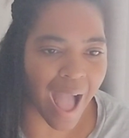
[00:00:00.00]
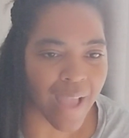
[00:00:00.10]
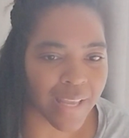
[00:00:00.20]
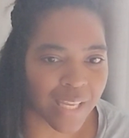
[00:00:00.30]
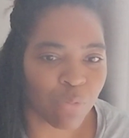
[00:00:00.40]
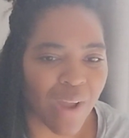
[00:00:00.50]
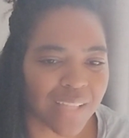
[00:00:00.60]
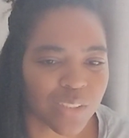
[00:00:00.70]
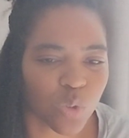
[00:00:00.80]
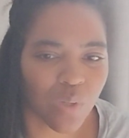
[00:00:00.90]
he reacted
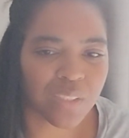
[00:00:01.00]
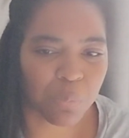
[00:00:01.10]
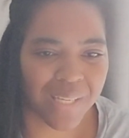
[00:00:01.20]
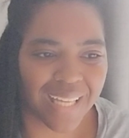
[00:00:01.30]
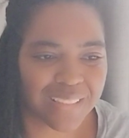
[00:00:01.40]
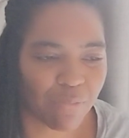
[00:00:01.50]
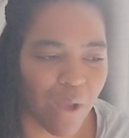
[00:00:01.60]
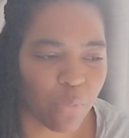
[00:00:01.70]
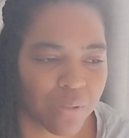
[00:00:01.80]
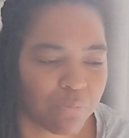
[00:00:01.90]
towards me as if I
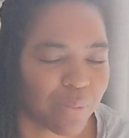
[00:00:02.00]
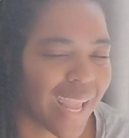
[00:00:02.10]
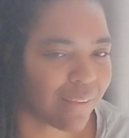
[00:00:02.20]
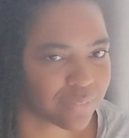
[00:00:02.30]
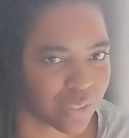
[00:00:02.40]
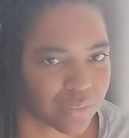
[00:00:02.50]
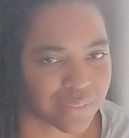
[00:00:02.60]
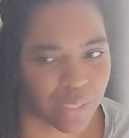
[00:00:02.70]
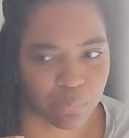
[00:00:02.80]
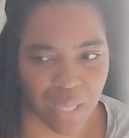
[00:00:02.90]
would have behaved in the same
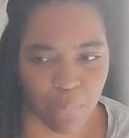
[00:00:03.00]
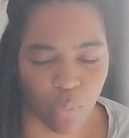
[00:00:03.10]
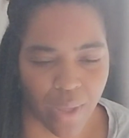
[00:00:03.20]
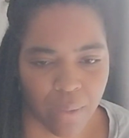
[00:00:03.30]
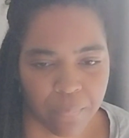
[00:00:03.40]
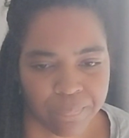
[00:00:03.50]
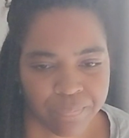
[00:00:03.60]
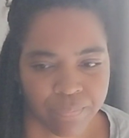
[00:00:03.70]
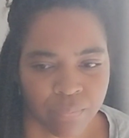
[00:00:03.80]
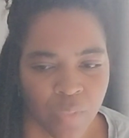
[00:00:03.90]
type of way.
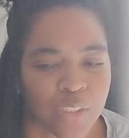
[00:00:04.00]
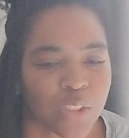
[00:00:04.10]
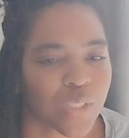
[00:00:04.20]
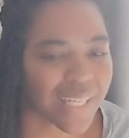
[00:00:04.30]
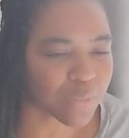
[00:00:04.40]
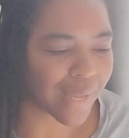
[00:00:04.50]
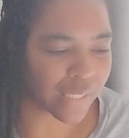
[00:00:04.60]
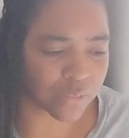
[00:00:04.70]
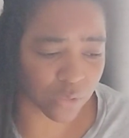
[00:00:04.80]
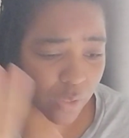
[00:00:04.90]
So that's why he's
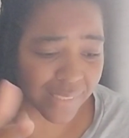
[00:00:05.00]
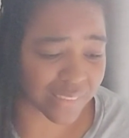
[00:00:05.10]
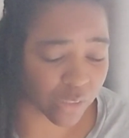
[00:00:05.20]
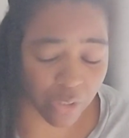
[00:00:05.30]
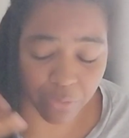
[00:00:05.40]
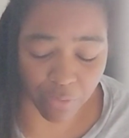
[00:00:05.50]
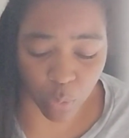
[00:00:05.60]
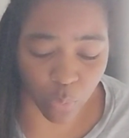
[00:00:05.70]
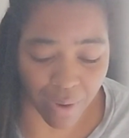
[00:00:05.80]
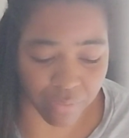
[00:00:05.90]
sitting on the phone,
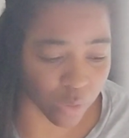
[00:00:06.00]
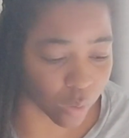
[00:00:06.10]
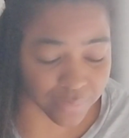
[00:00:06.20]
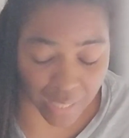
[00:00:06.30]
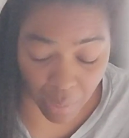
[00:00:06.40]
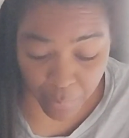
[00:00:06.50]
whoever, the whole time.